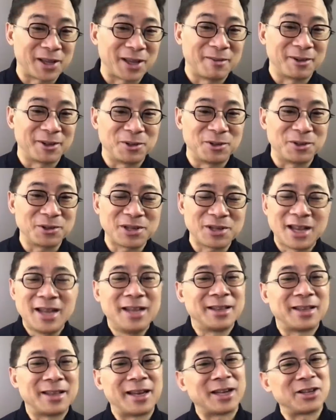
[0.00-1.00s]
chemicals
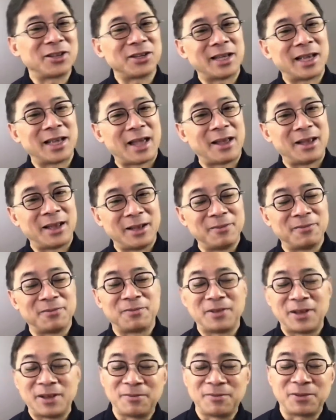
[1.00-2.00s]
that actually
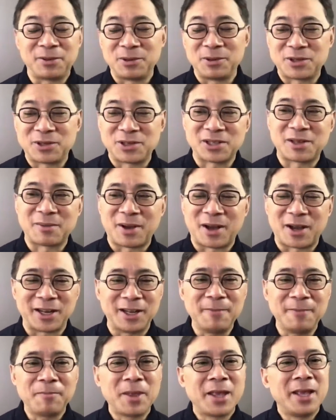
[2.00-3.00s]
influences the
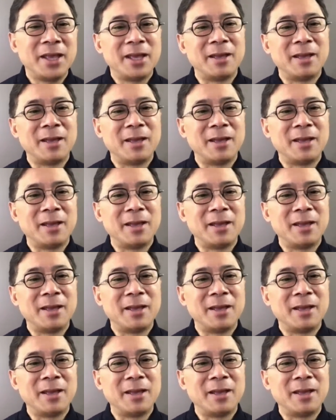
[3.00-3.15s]
body.